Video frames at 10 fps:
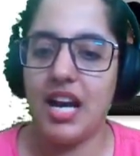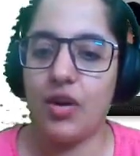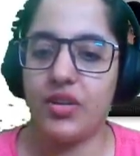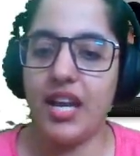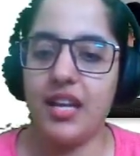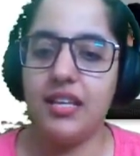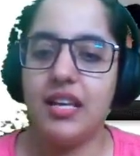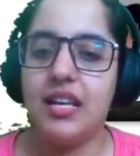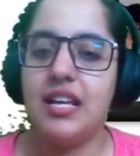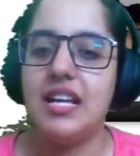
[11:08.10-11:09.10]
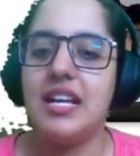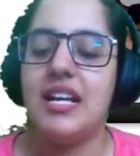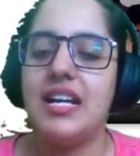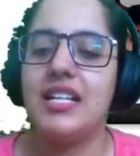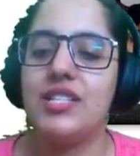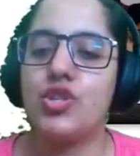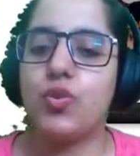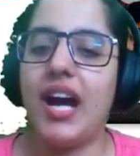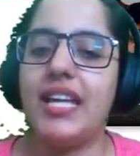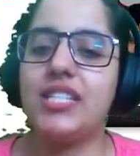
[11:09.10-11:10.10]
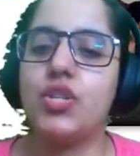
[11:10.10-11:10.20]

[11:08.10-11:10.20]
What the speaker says: Okay? Try